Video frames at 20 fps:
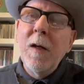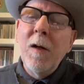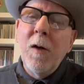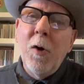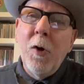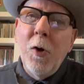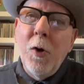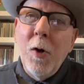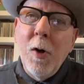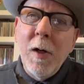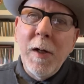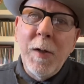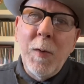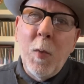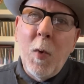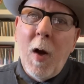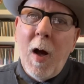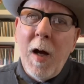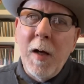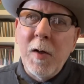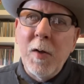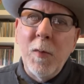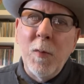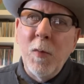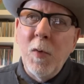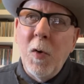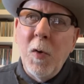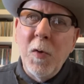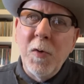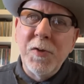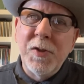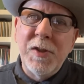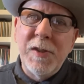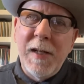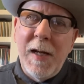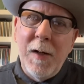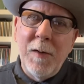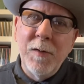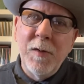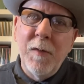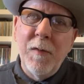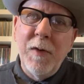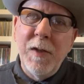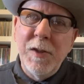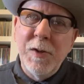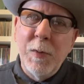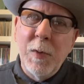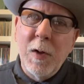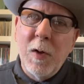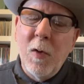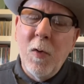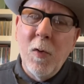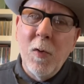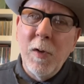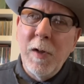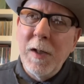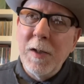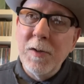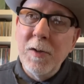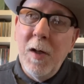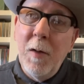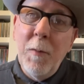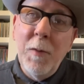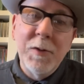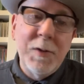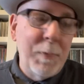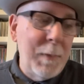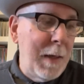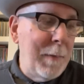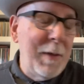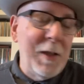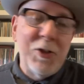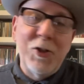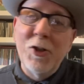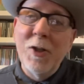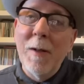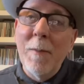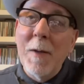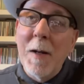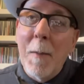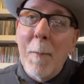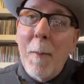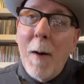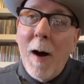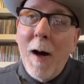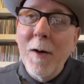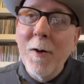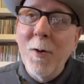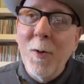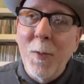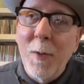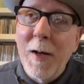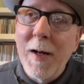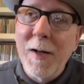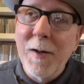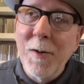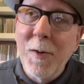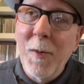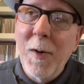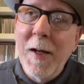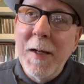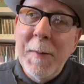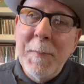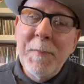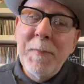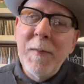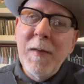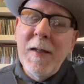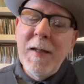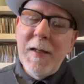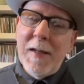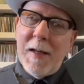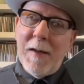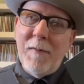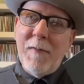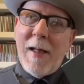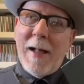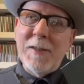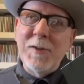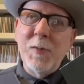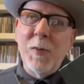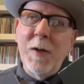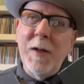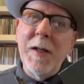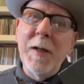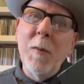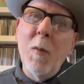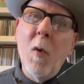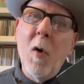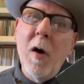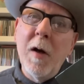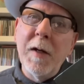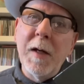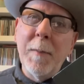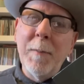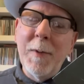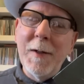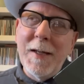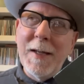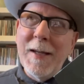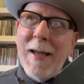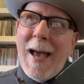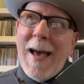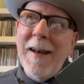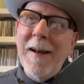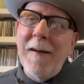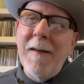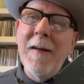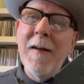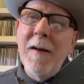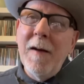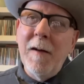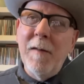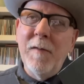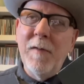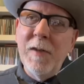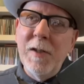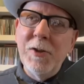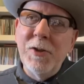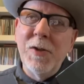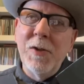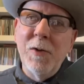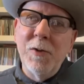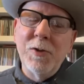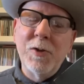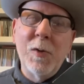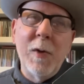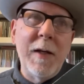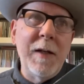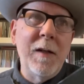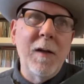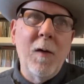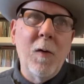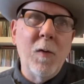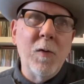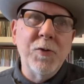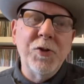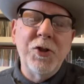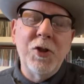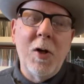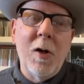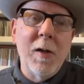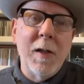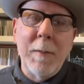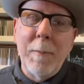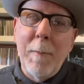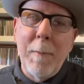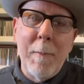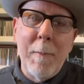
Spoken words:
early rock and roll sound of these recordings. Almost maybe it should have been a mono record, right? If that's what he wanted. But he had a vision. Those great old Charlie